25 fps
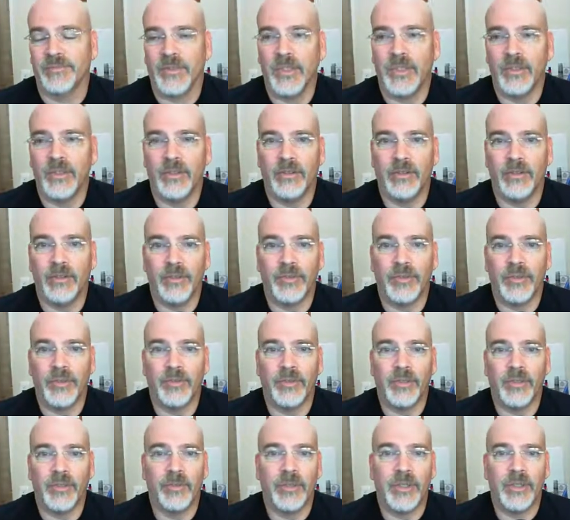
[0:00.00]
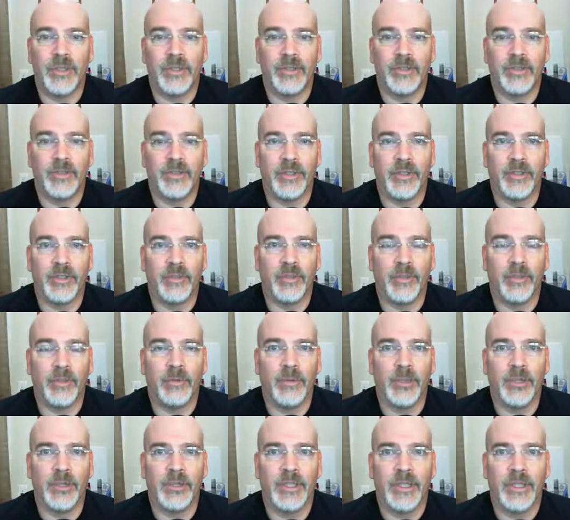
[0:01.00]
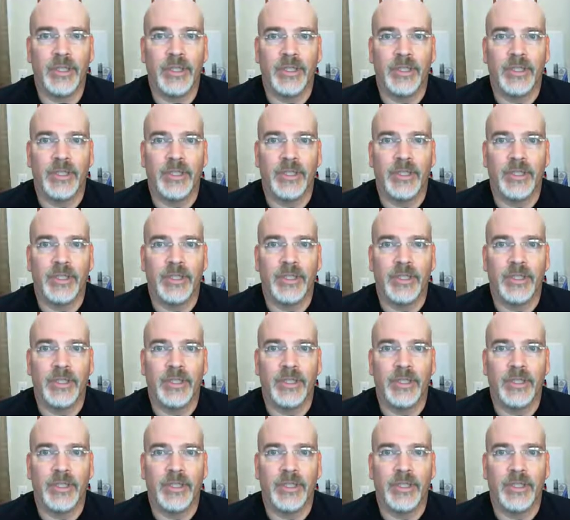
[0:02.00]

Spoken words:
You know, if somebody is in a coma,